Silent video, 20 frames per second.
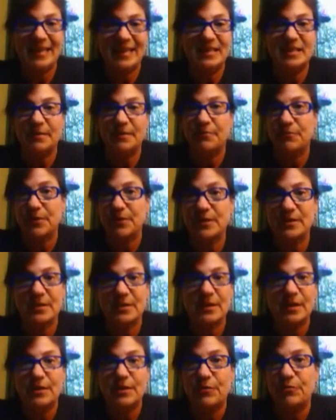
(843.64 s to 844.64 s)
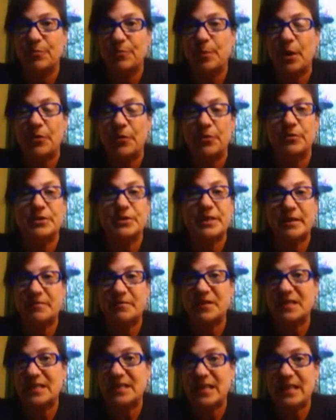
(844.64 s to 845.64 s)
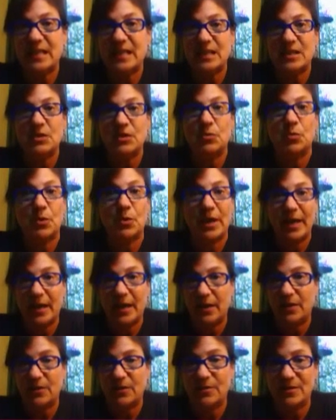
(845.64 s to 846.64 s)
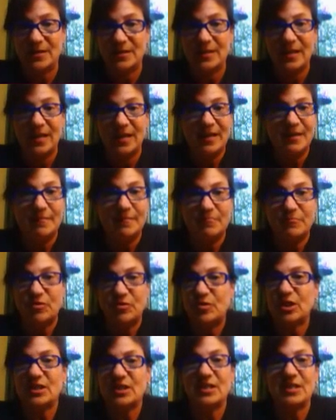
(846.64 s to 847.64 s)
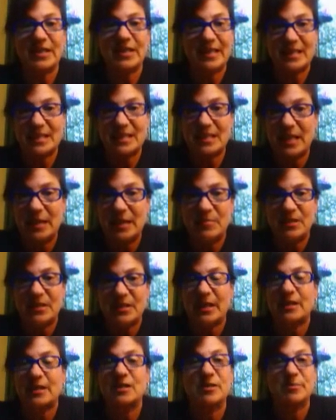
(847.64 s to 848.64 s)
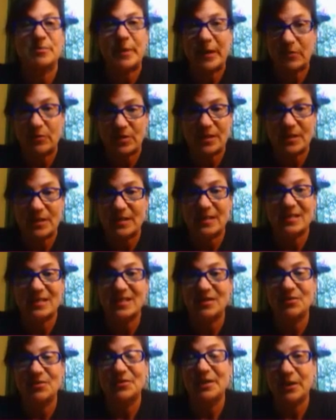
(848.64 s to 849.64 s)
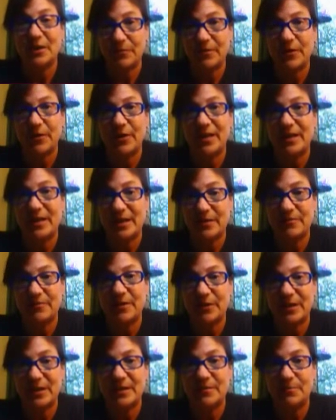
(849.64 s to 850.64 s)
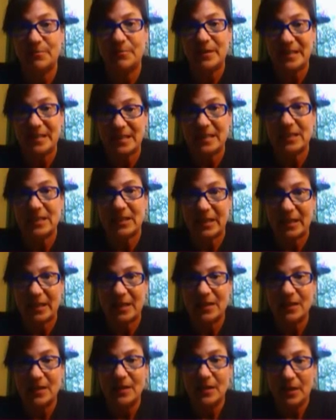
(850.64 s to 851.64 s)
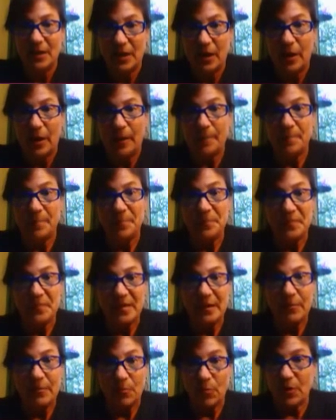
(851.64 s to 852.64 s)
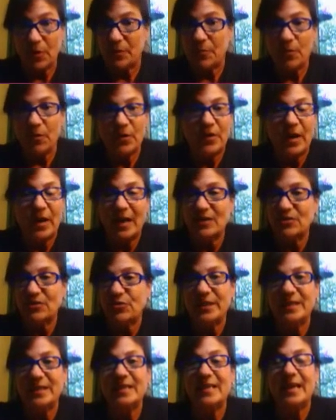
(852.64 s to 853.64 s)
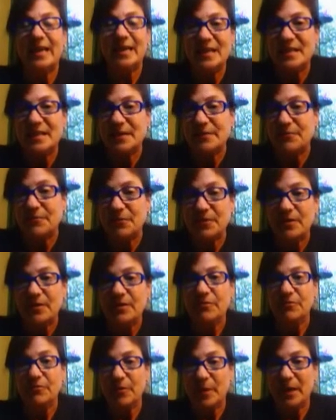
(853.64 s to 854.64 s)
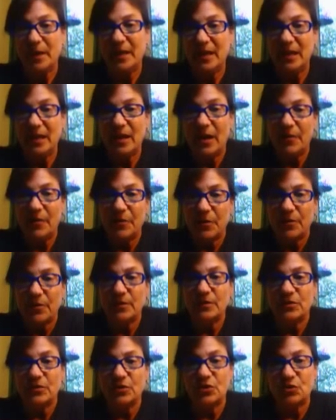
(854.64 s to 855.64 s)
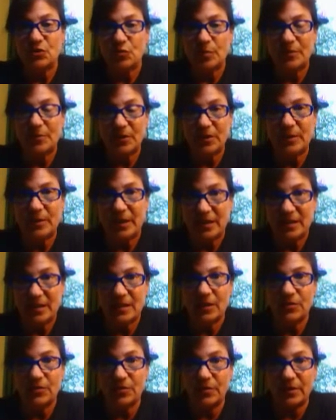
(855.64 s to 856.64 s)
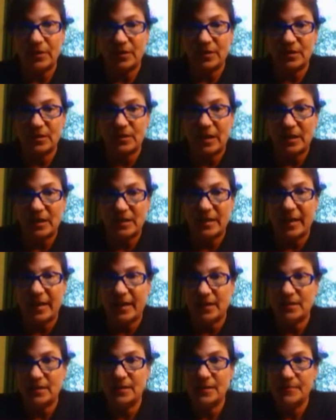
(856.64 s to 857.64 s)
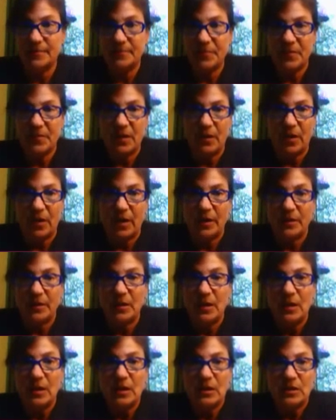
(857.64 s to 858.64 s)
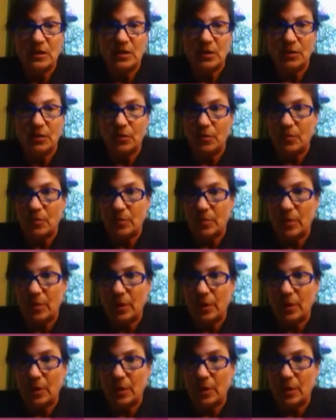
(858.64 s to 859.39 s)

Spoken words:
different from other devisees or heirs, just like same-sex spouses until very recently. We're not treated any different from any other distributees under the estate tax. Right? So